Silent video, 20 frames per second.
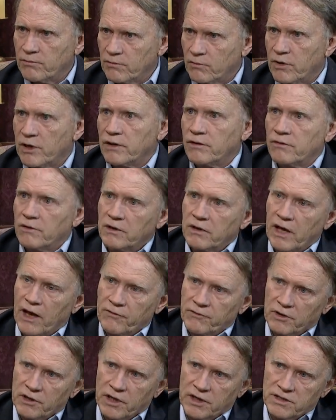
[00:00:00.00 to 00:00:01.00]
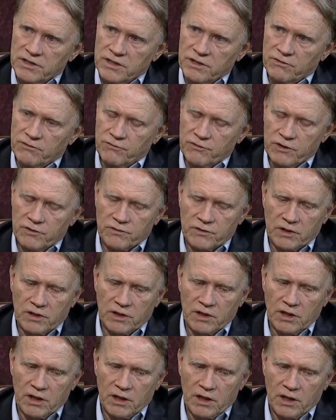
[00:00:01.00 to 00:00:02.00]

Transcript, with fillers: written after 1950,